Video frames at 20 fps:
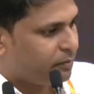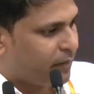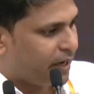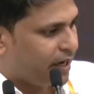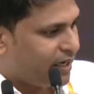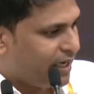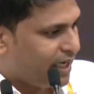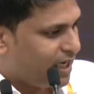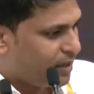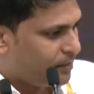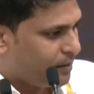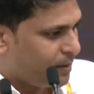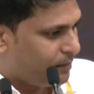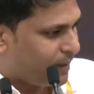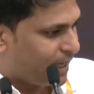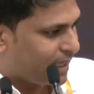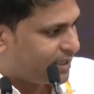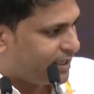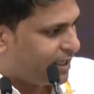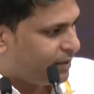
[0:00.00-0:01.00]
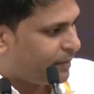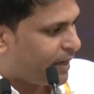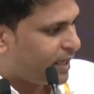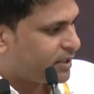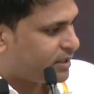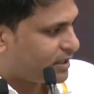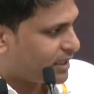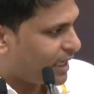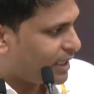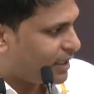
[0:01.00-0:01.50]
biodegradable plastic bags
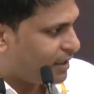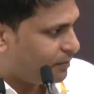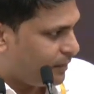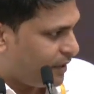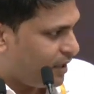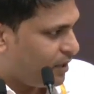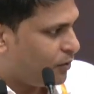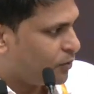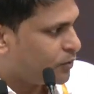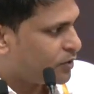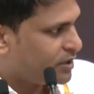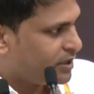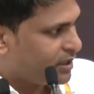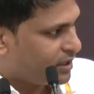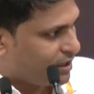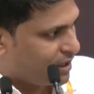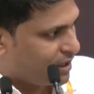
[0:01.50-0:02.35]
started being used in